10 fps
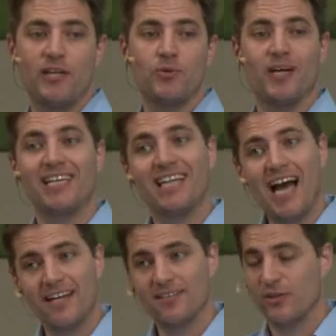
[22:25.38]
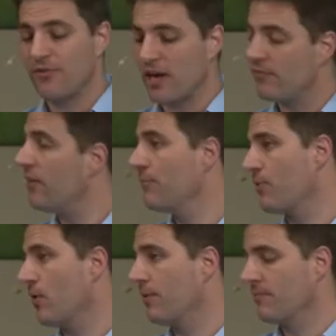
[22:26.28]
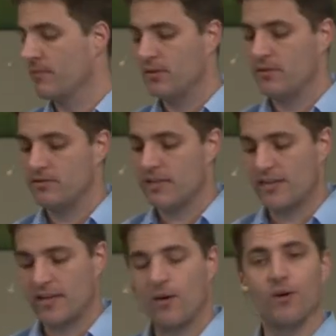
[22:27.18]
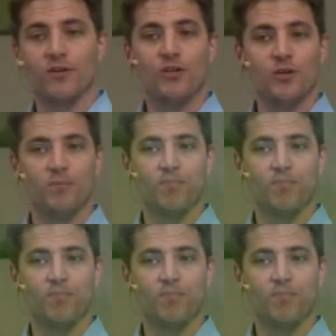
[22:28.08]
to ignite it, and you've got a flamethrower. Not that hard to do.